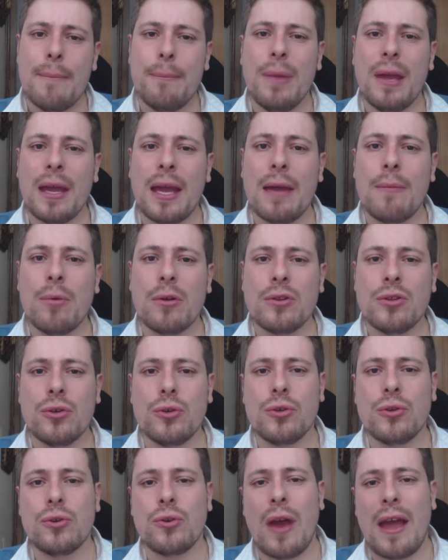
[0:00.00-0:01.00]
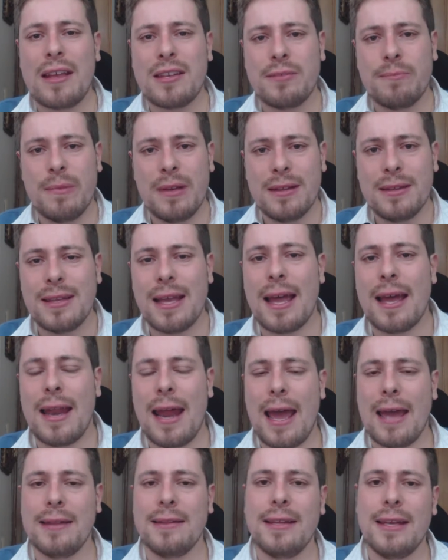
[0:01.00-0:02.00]
being able to transmit
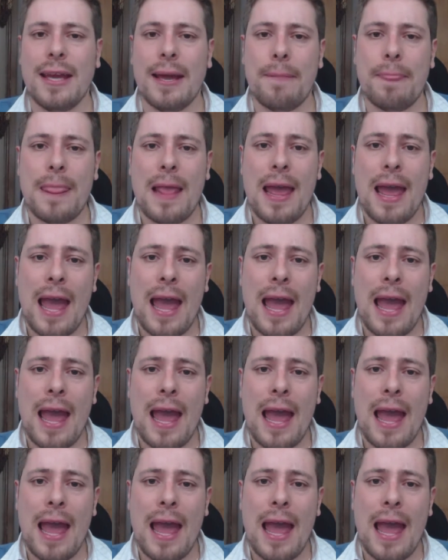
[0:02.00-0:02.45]
that idea.